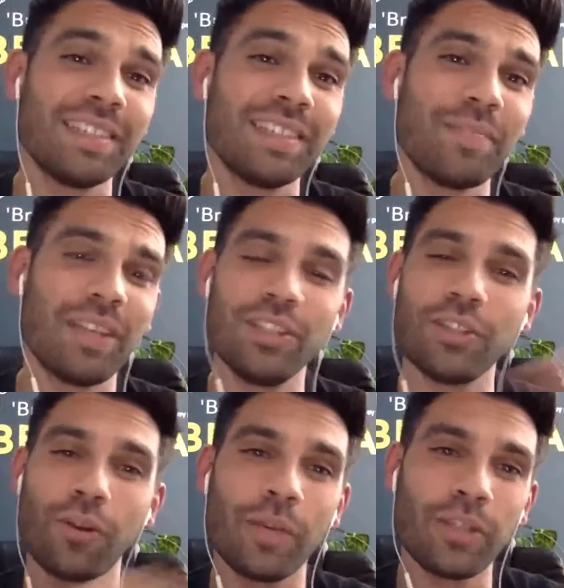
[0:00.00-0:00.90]

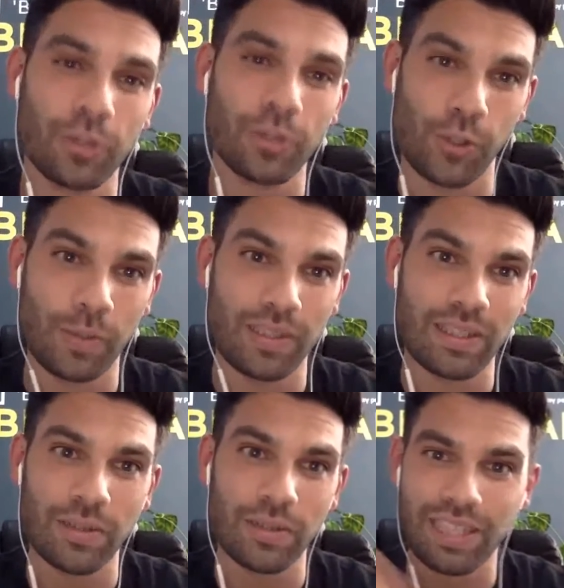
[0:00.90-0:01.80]
we're not stupid.
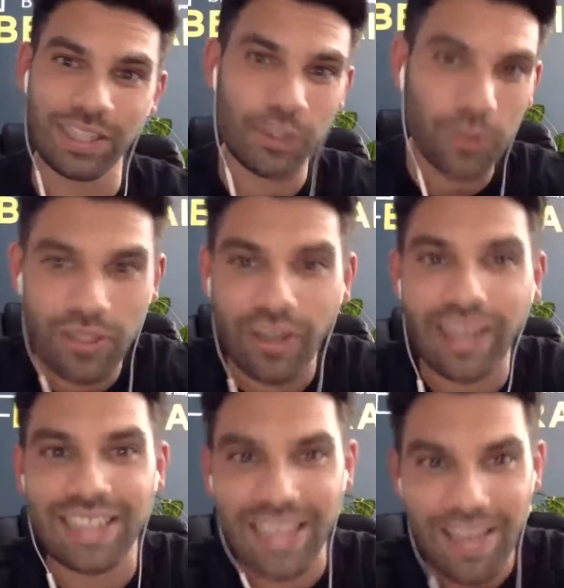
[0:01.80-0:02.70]
There is like a new
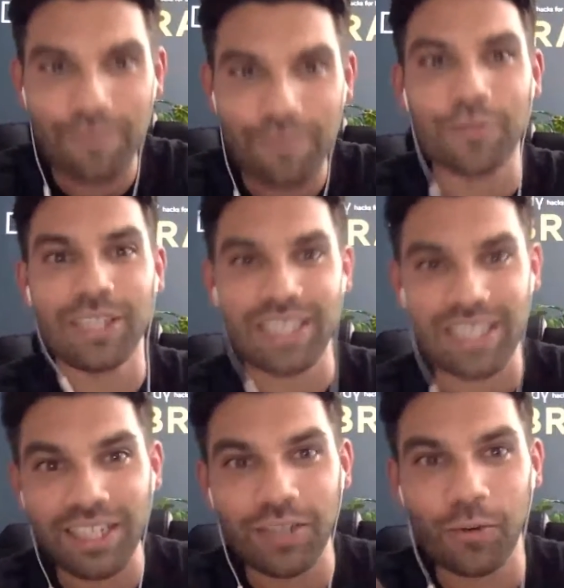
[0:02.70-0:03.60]
diet every
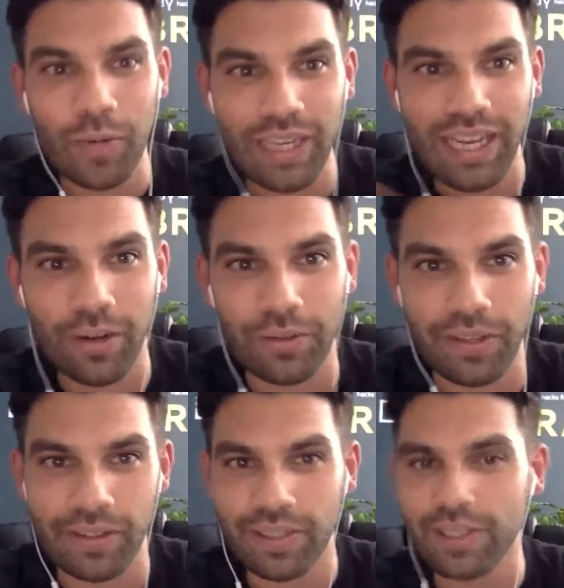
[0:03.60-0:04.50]
single week out there.
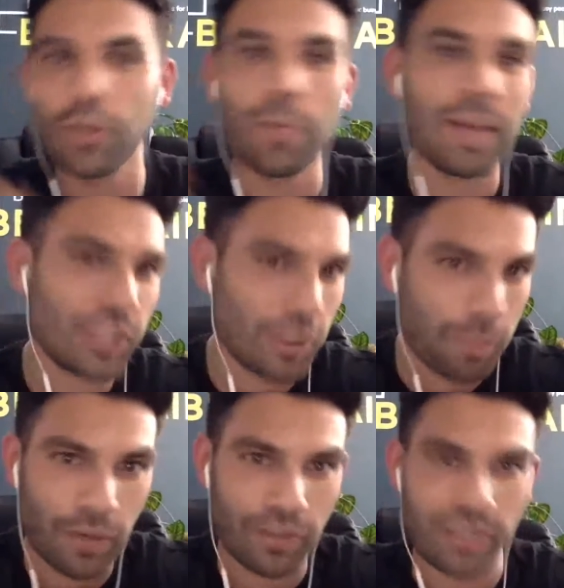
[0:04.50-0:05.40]
There's a new magic
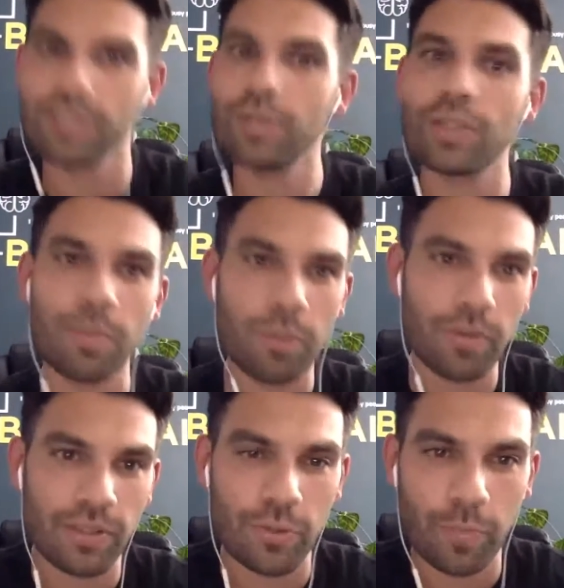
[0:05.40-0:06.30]
pill. There's a new
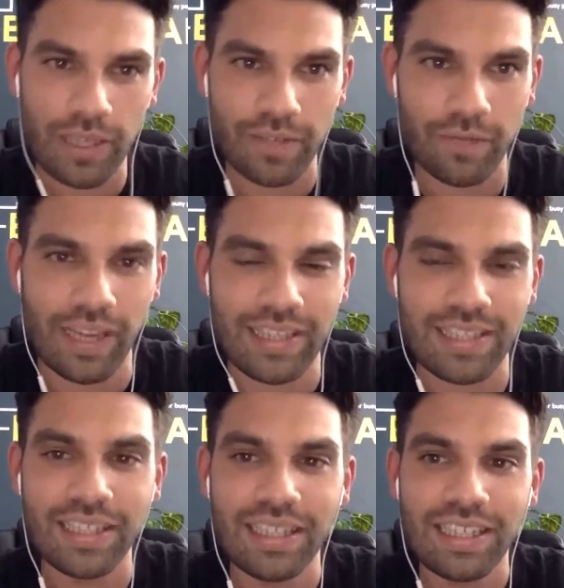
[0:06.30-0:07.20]
supplement to burn fat.
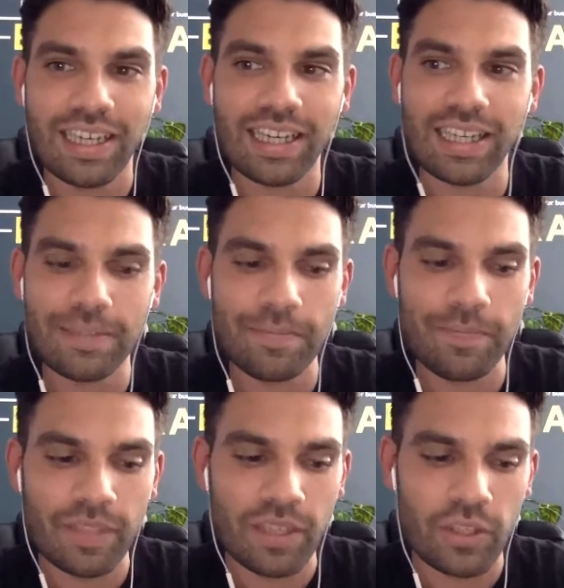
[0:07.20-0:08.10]

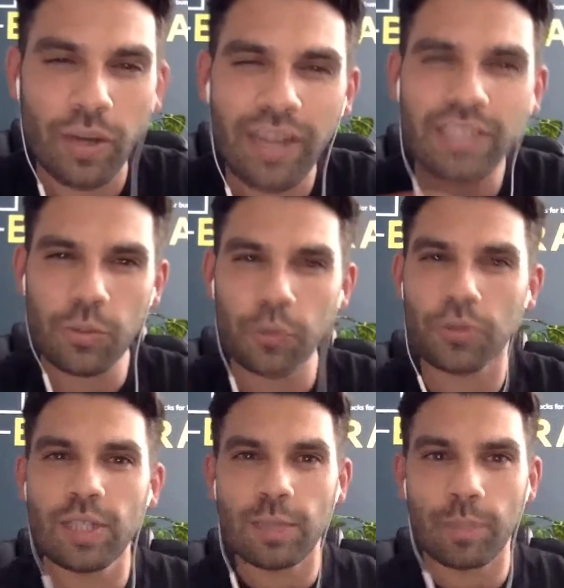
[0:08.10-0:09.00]
So I just want to
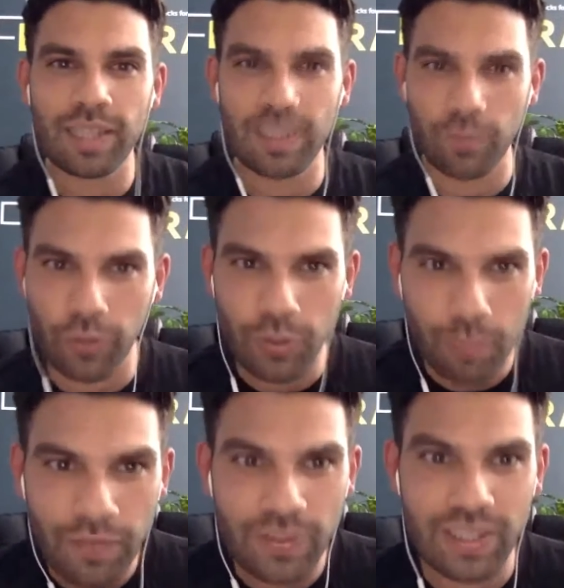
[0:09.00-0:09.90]
debunk some of those
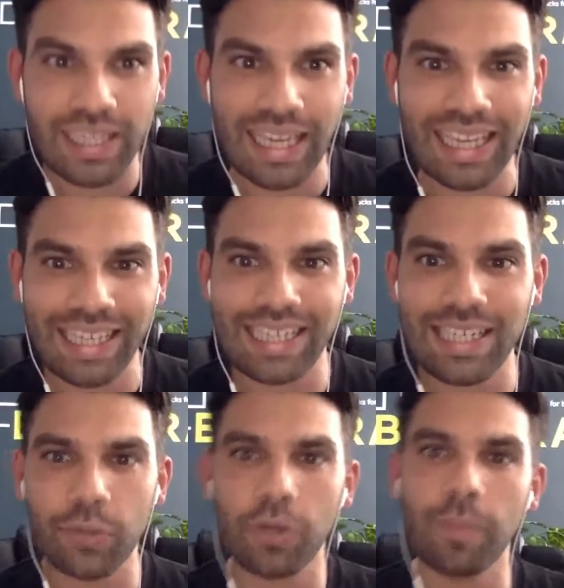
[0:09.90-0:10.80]
myths today and actually
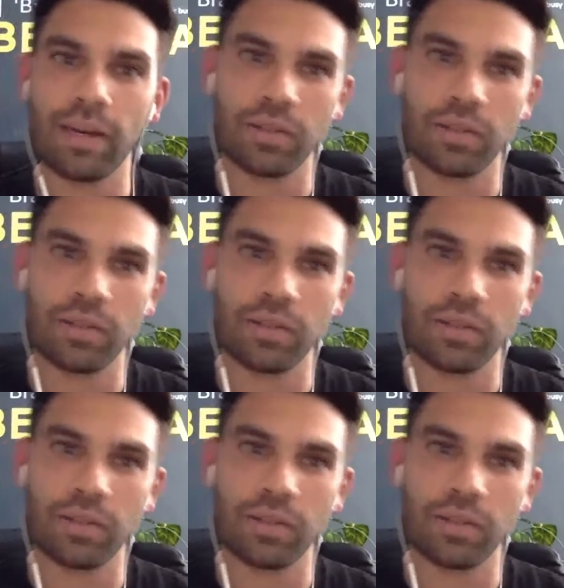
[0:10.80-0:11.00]
talk about